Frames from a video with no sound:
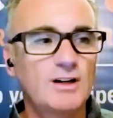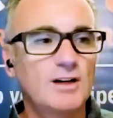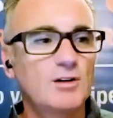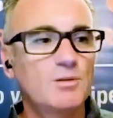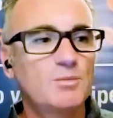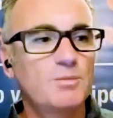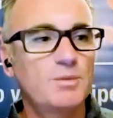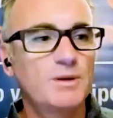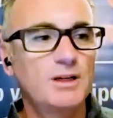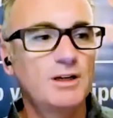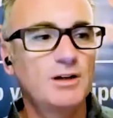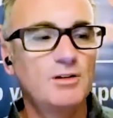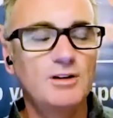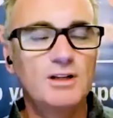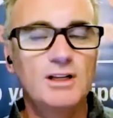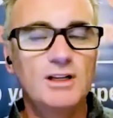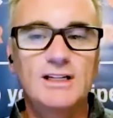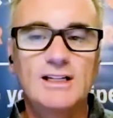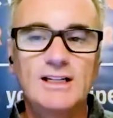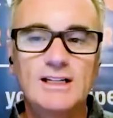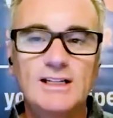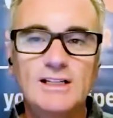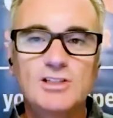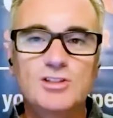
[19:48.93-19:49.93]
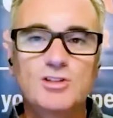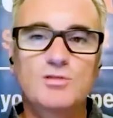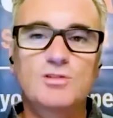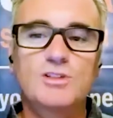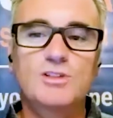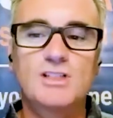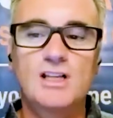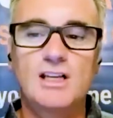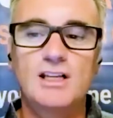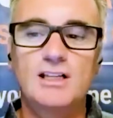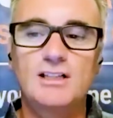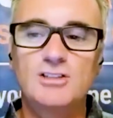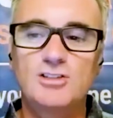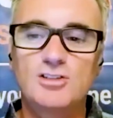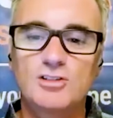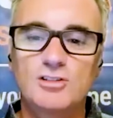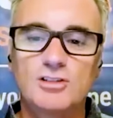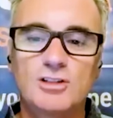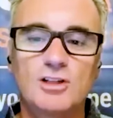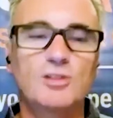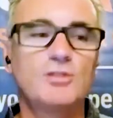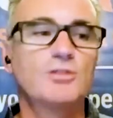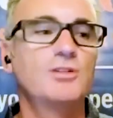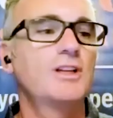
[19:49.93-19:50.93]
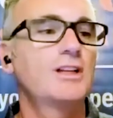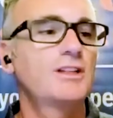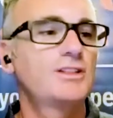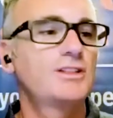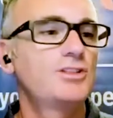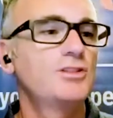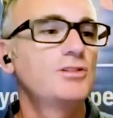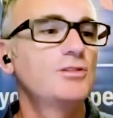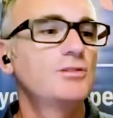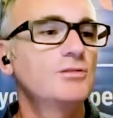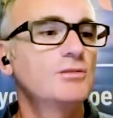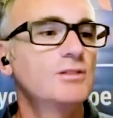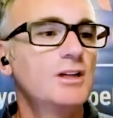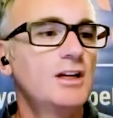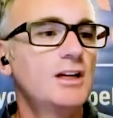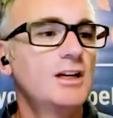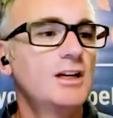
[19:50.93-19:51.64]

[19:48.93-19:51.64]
hour period? And is there a danger though that you